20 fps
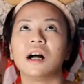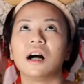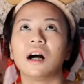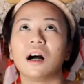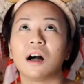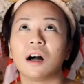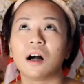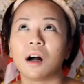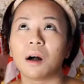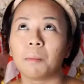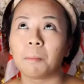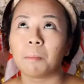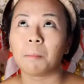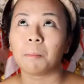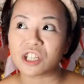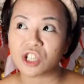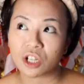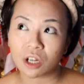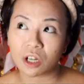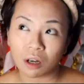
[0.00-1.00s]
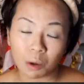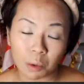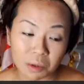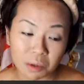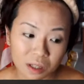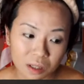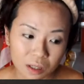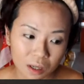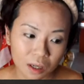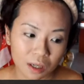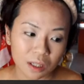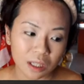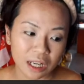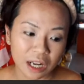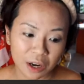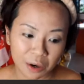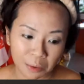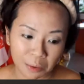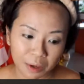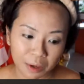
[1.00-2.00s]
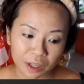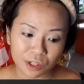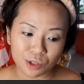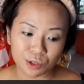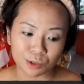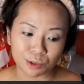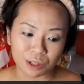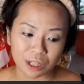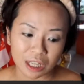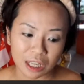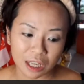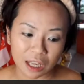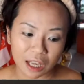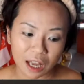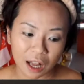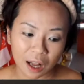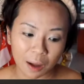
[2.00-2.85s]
much closer, nearer to the